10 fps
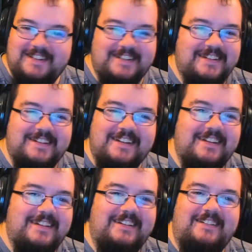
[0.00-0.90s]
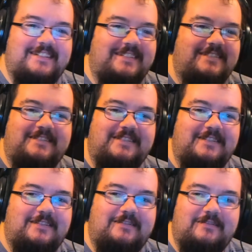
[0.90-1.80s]

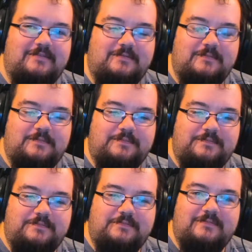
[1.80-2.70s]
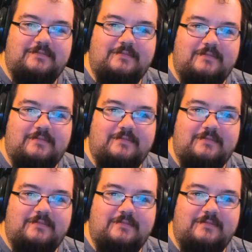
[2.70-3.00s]
[no speech]